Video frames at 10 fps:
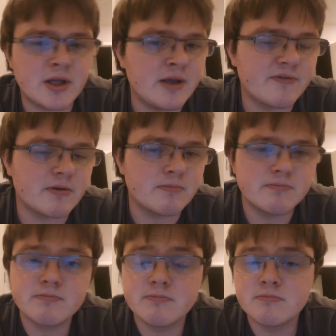even
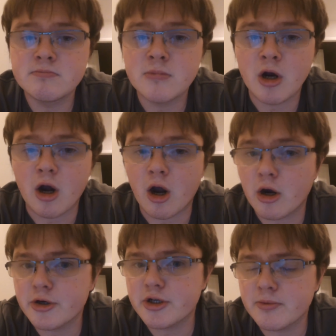
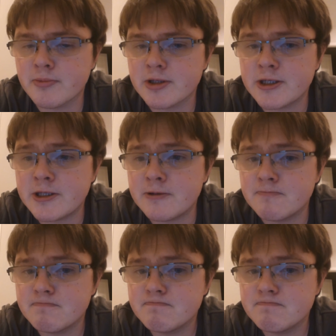arguably